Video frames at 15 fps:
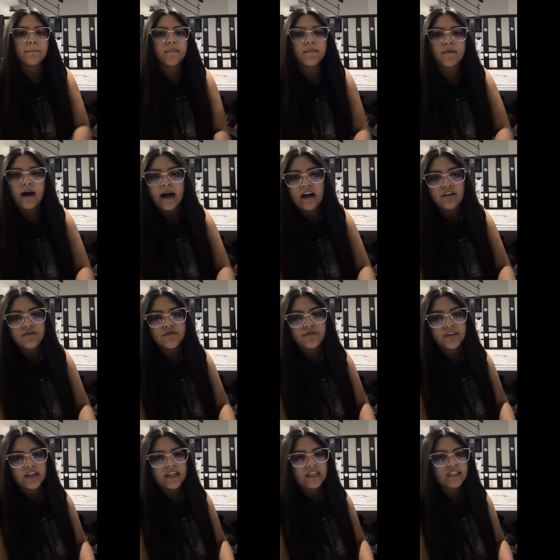have
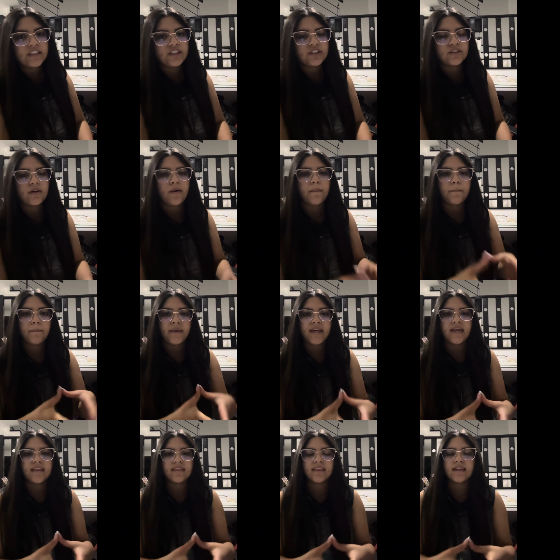finished
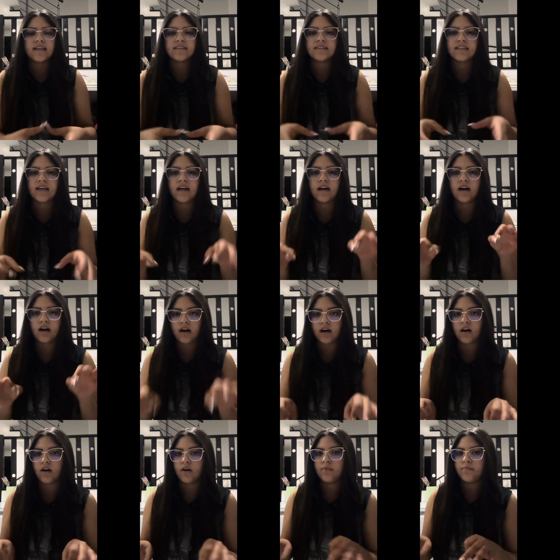painting the
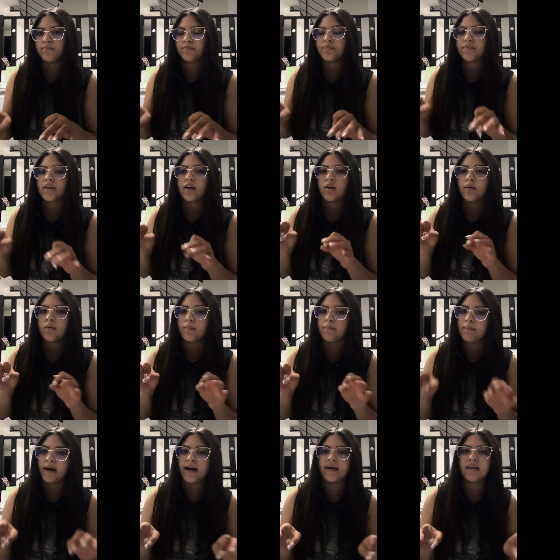home
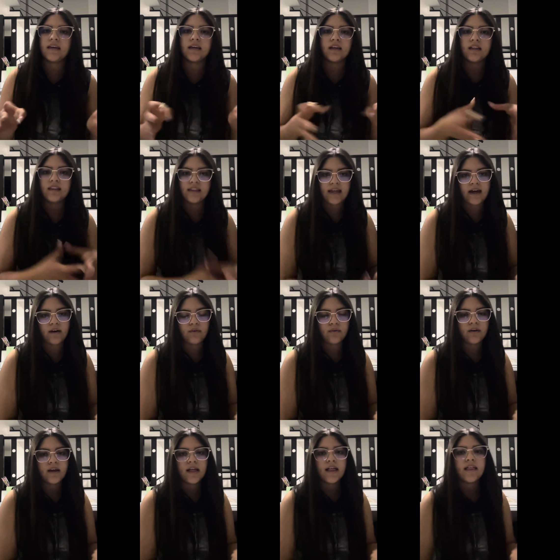by now.
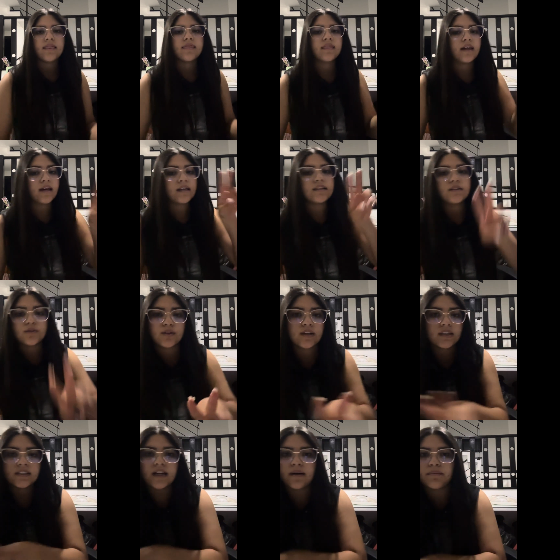The two
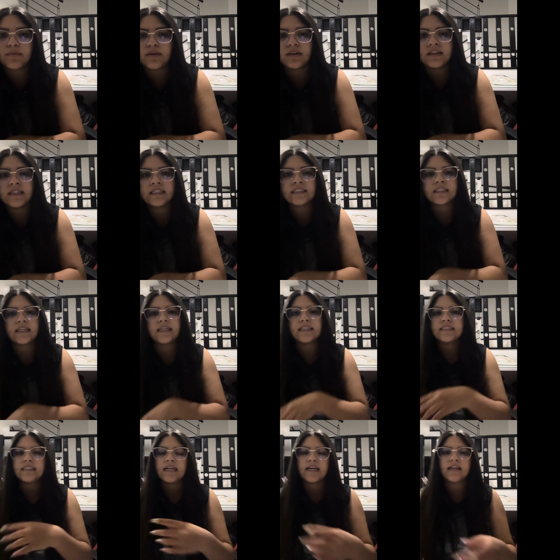example is
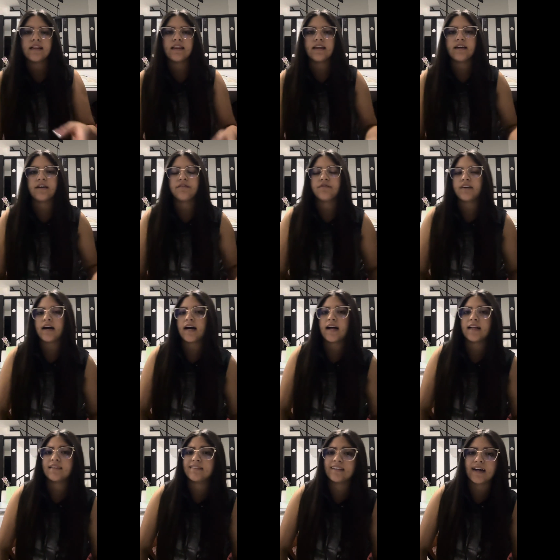they left
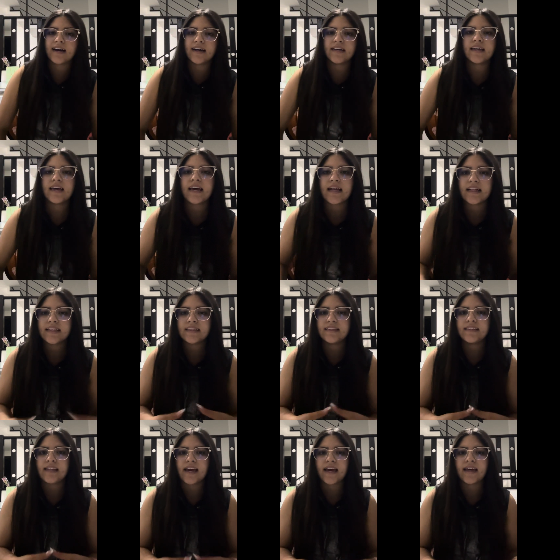at night
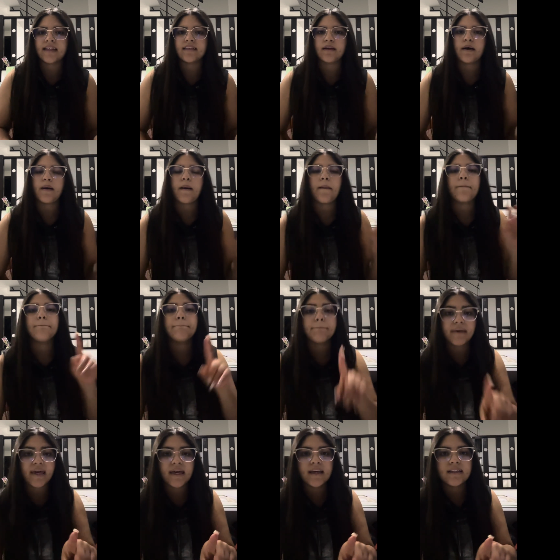that
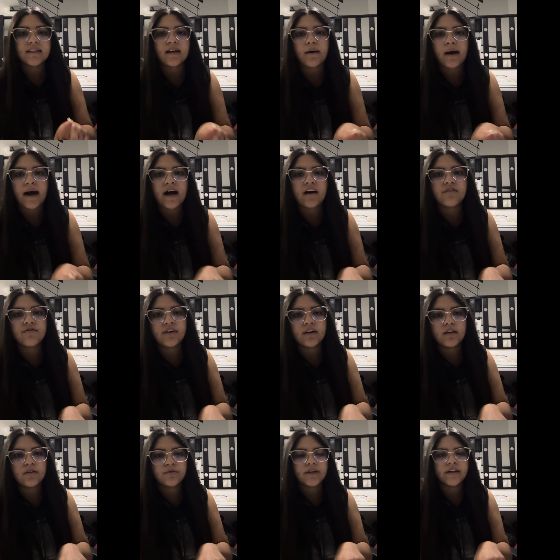may have
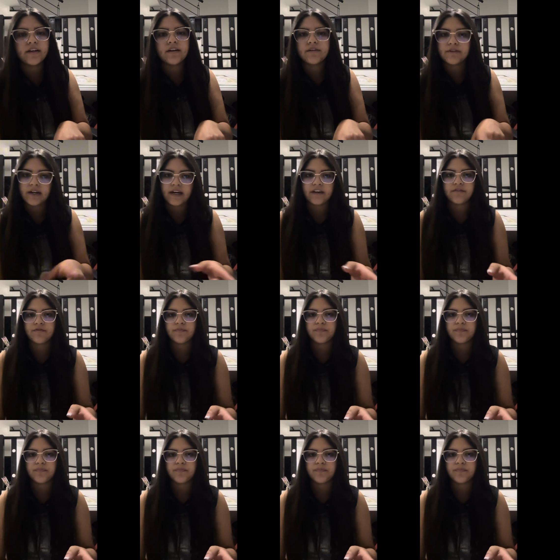already arrived.